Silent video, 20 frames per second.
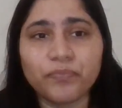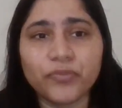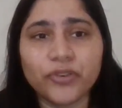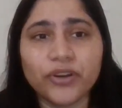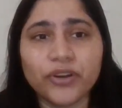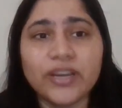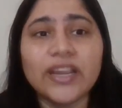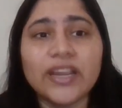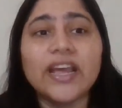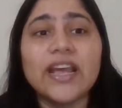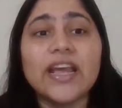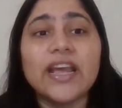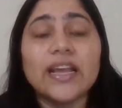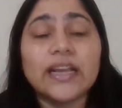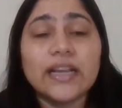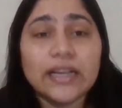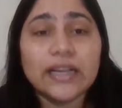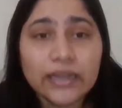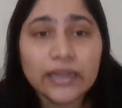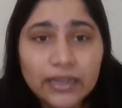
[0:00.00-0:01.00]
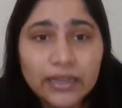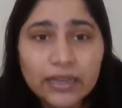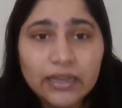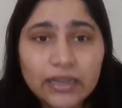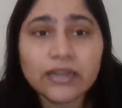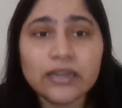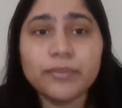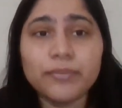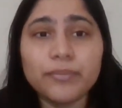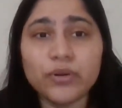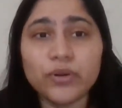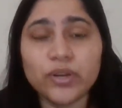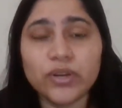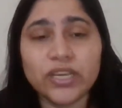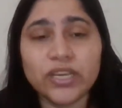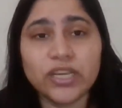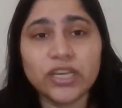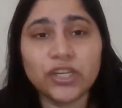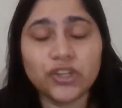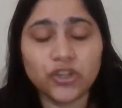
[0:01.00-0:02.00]
right? Clear
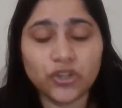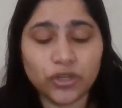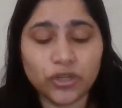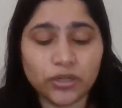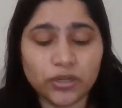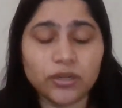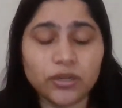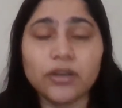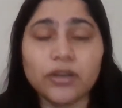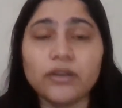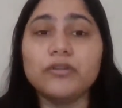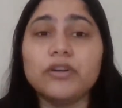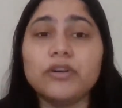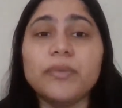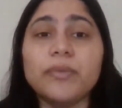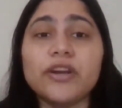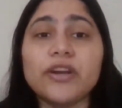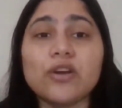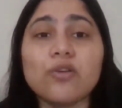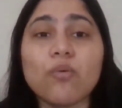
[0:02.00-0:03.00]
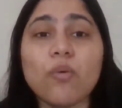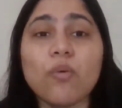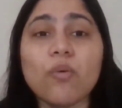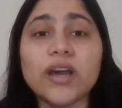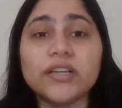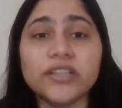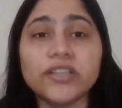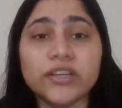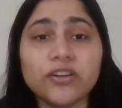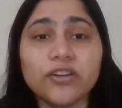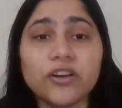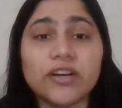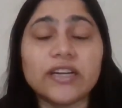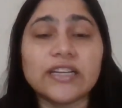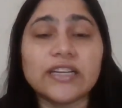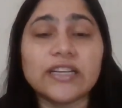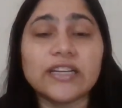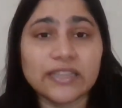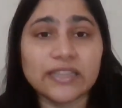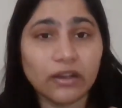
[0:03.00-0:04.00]
communication will be required in your
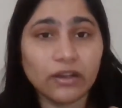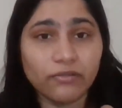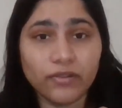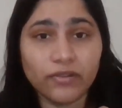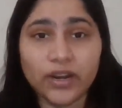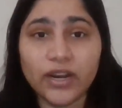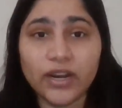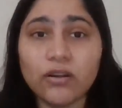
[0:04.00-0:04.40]
discovery